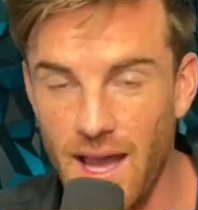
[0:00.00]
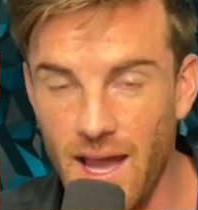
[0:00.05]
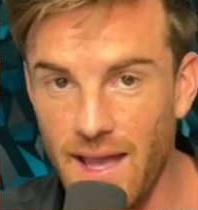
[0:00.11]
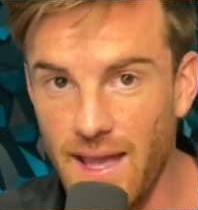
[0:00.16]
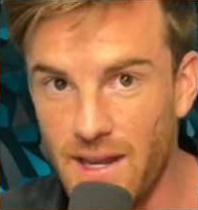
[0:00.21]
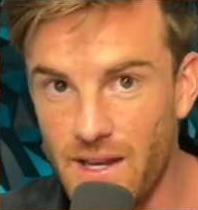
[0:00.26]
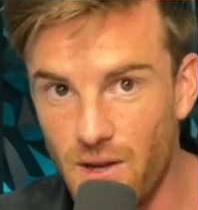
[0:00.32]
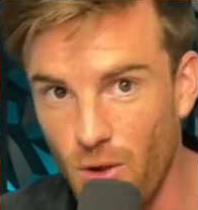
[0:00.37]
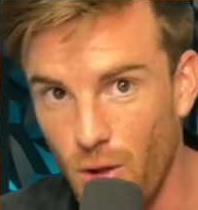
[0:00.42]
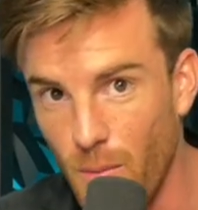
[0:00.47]
I
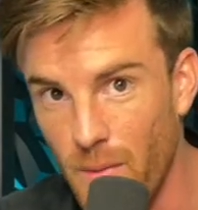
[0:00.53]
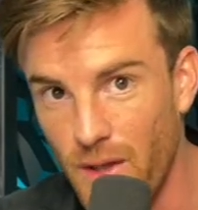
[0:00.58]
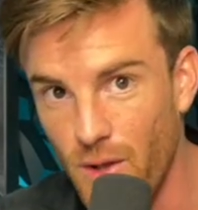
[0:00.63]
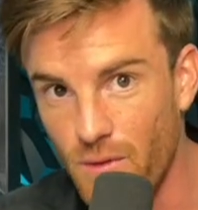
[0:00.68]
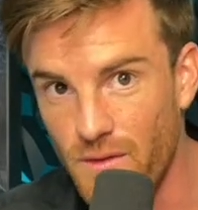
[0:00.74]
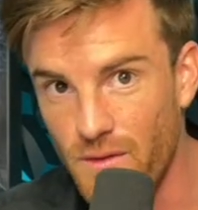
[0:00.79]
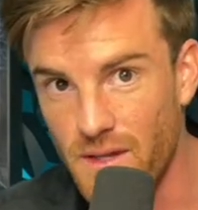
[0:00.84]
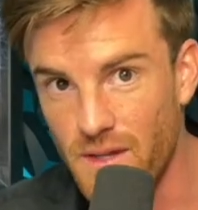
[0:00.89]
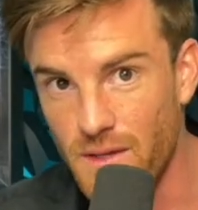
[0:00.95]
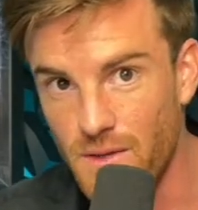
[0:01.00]
edit all my
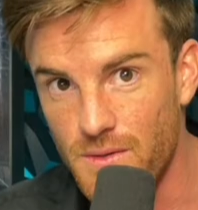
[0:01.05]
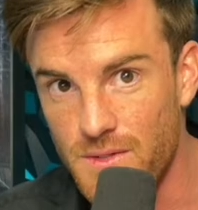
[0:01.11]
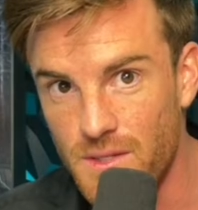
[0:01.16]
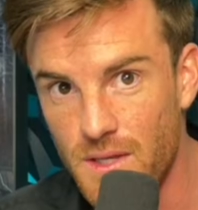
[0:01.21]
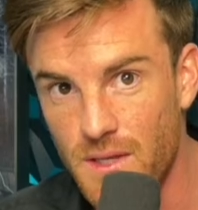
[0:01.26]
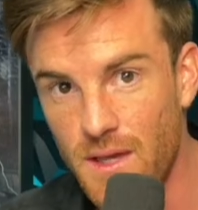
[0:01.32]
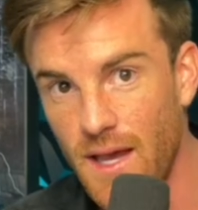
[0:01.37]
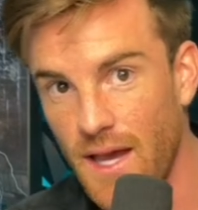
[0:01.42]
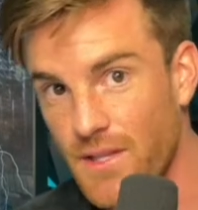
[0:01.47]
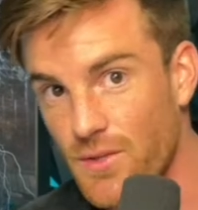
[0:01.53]
own videos.
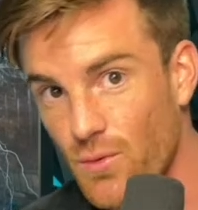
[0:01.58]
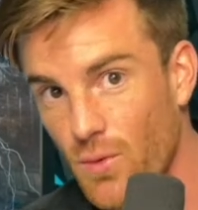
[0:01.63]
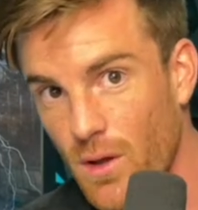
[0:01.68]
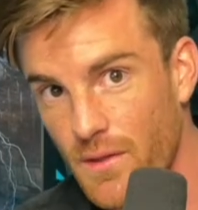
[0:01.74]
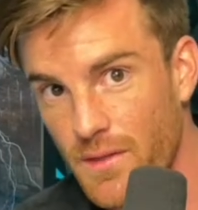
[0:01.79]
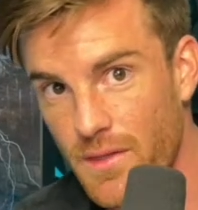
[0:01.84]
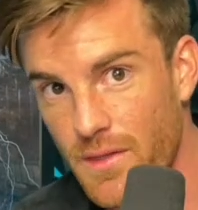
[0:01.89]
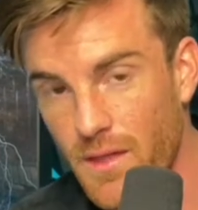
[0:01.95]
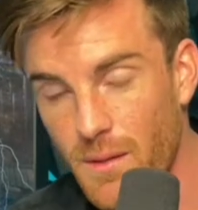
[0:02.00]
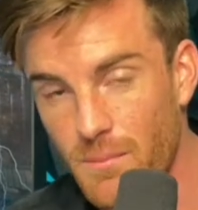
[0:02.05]
I do all
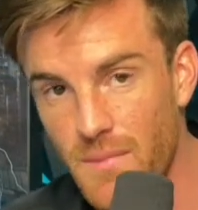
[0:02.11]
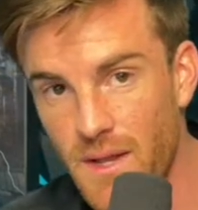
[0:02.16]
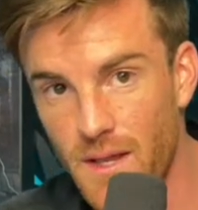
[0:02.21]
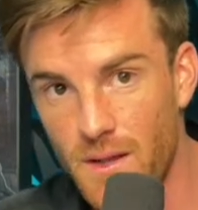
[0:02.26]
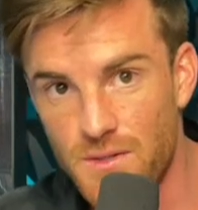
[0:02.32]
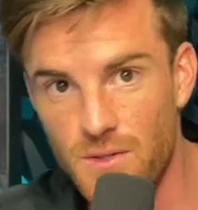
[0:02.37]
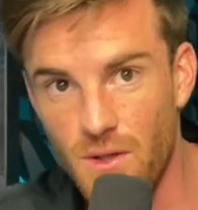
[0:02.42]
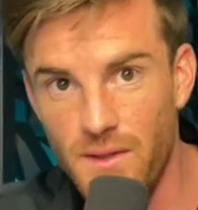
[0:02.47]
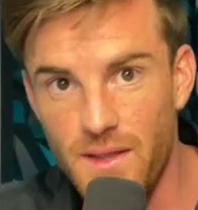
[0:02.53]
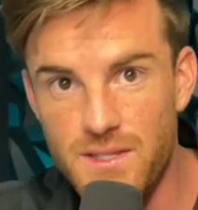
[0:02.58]
the
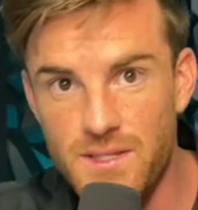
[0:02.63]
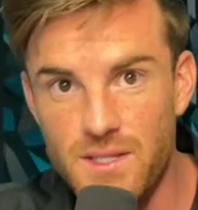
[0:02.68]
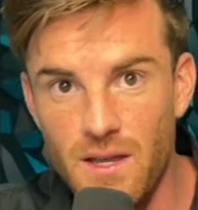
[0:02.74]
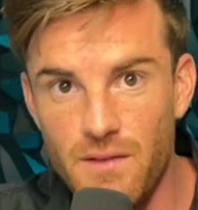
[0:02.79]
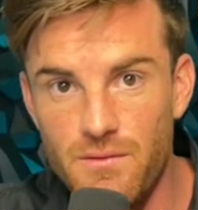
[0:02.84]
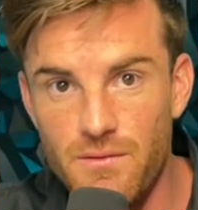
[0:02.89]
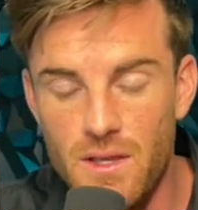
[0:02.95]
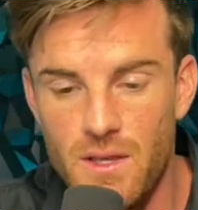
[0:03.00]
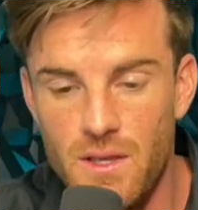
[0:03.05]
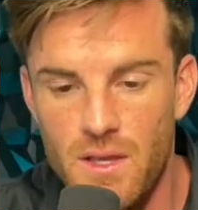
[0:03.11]
thumbnails, all that
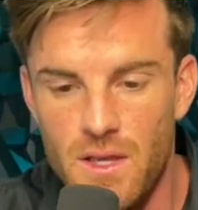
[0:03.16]
stuff.